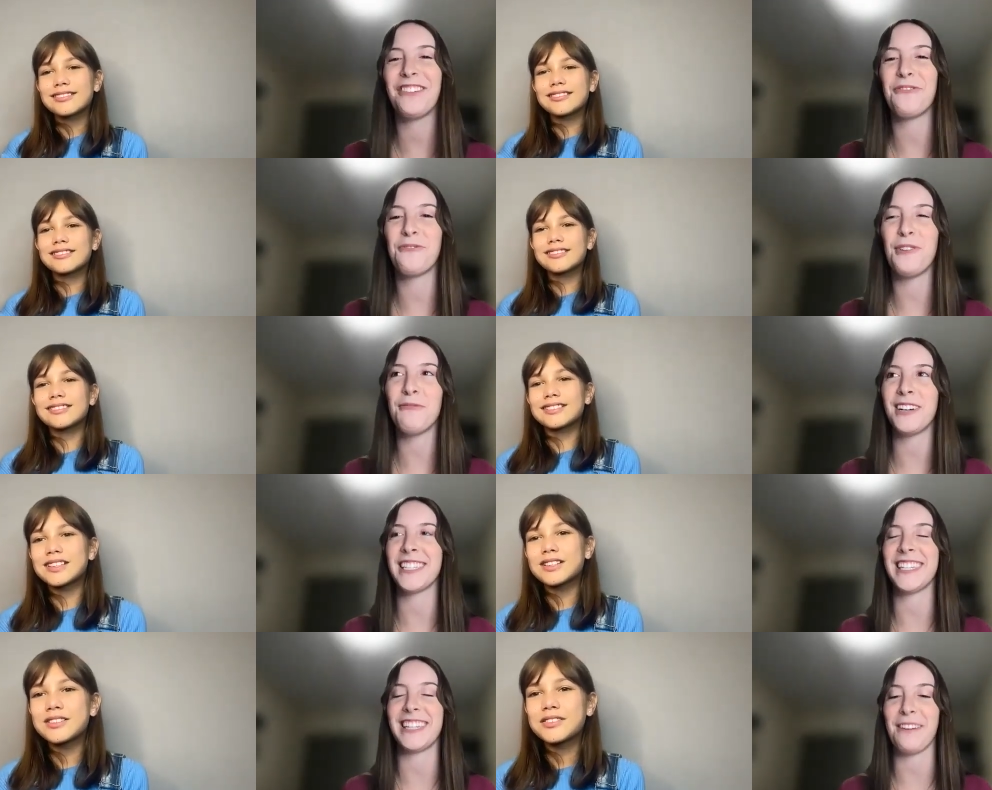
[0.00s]
Speaker 1: and what was
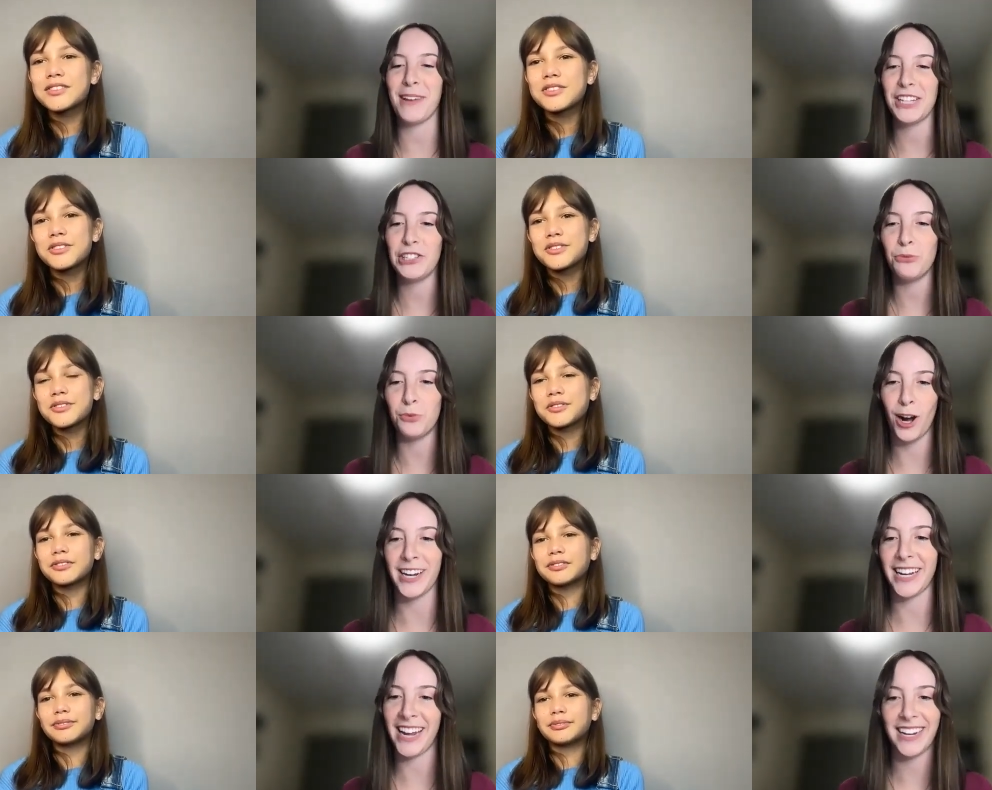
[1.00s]
it that made you want
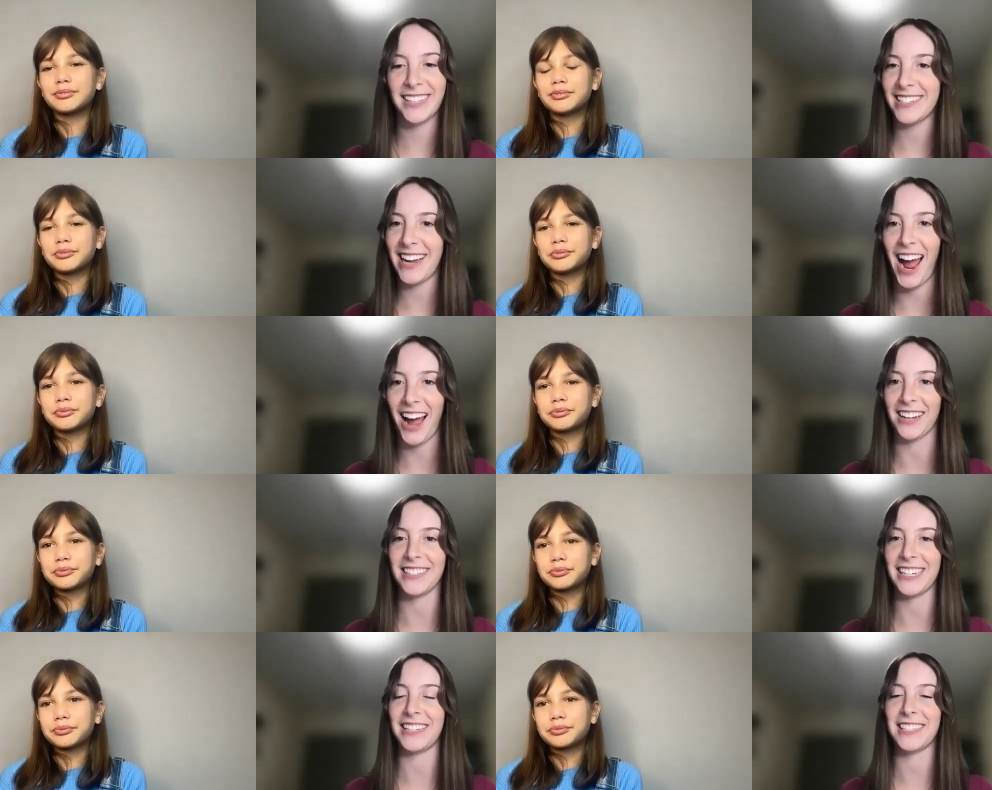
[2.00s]
to get into
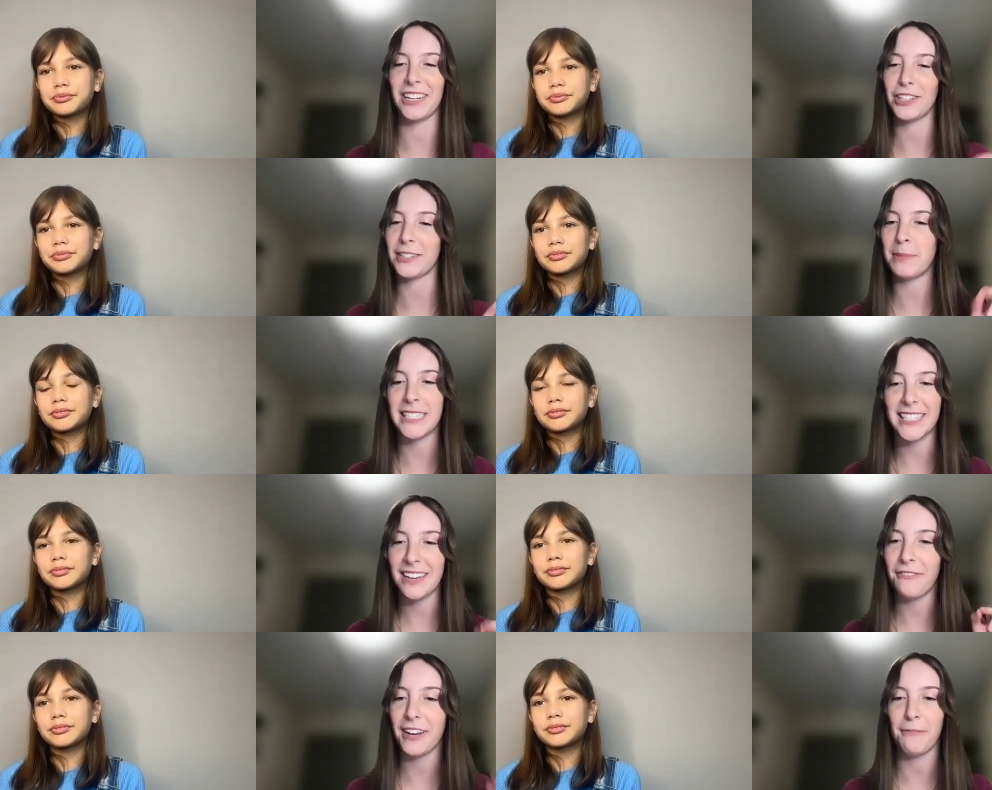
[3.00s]
acting? Is there a
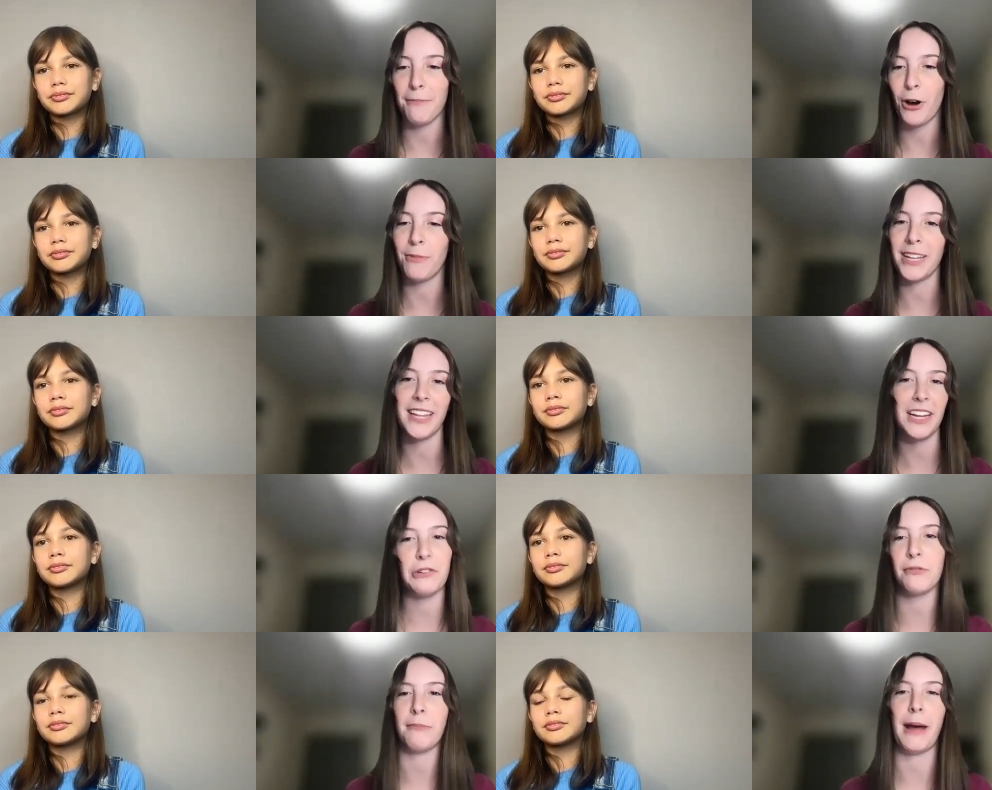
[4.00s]
specific moment that
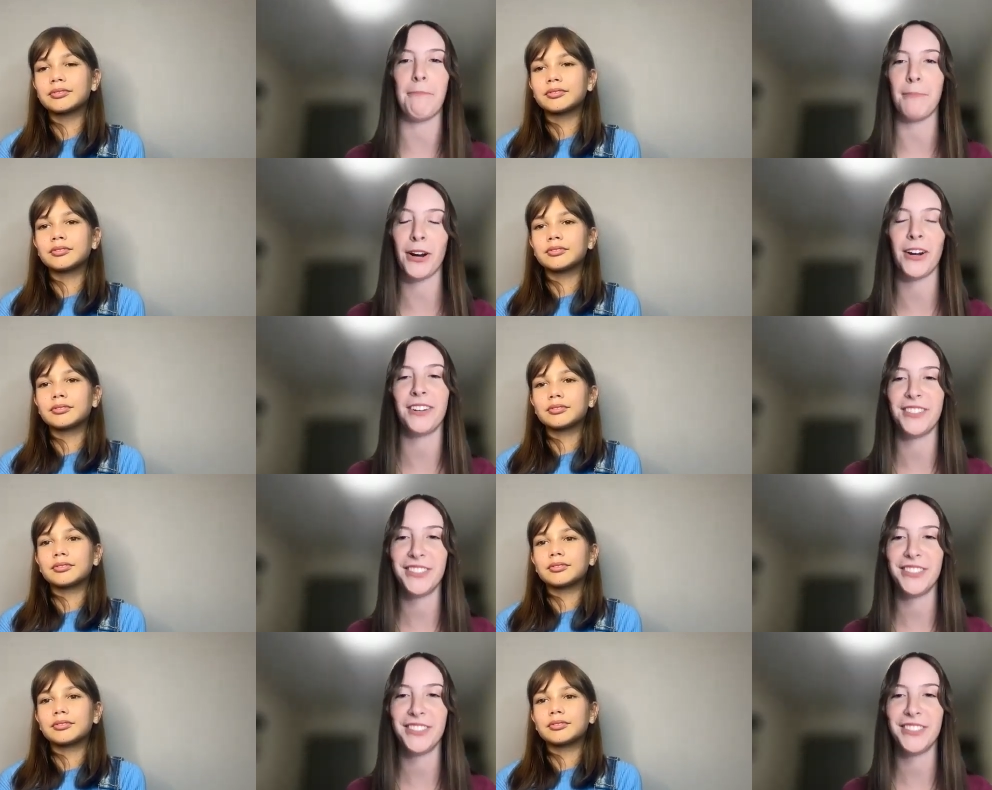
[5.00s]
you remember?